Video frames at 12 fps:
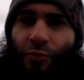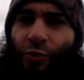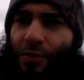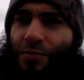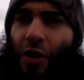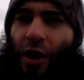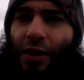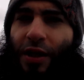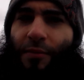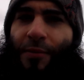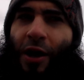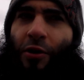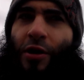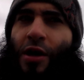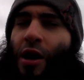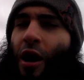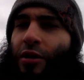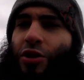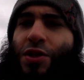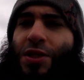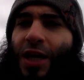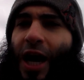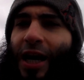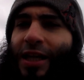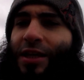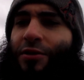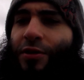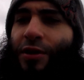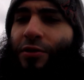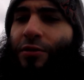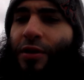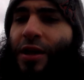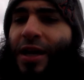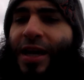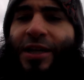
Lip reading: And what I'm talking about are just tiny little